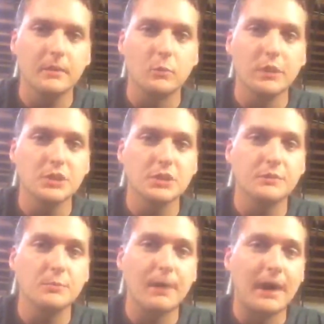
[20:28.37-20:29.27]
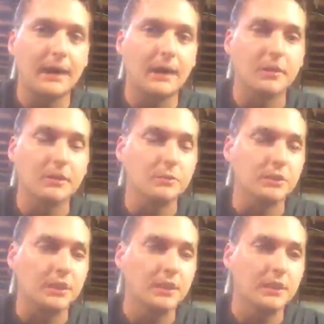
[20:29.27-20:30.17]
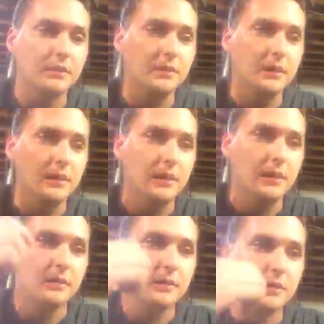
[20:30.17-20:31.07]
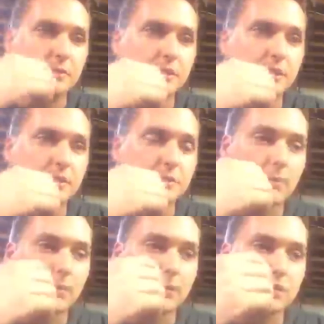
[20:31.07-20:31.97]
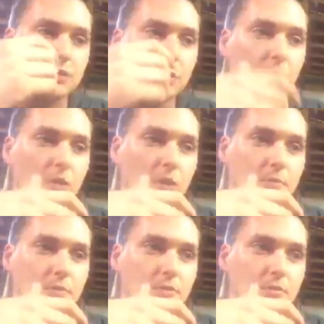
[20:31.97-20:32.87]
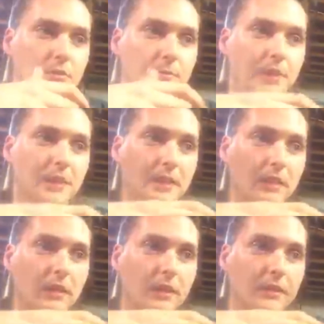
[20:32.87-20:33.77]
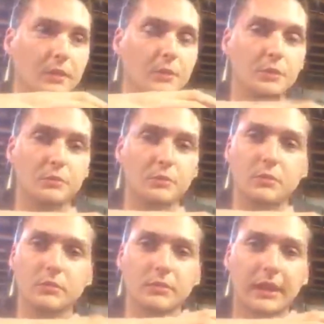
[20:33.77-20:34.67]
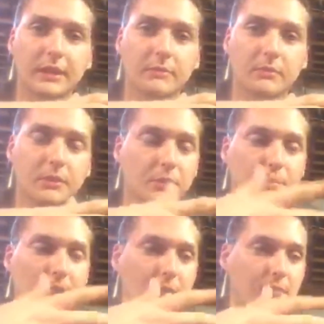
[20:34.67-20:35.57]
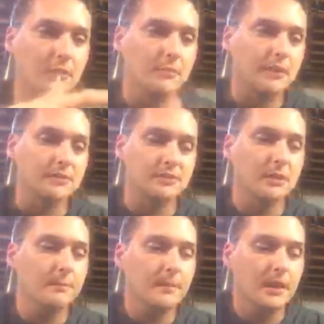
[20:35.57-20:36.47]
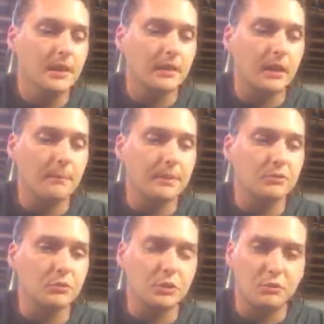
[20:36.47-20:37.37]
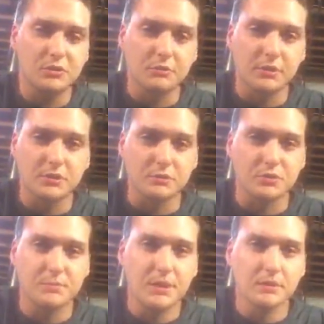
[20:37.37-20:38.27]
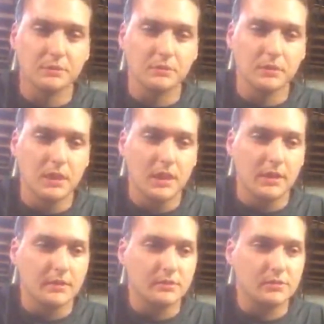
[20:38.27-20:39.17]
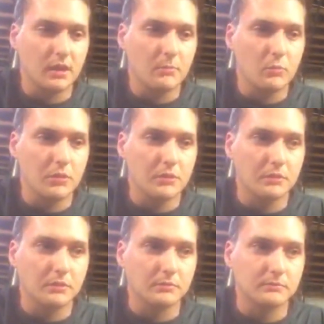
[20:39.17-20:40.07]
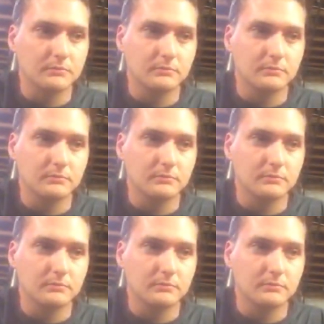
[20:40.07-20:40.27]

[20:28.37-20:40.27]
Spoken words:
Which, if you buy a new kit, you'll get new upper control arms depending on who you buy it from. Because some companies will use the original spindle, some will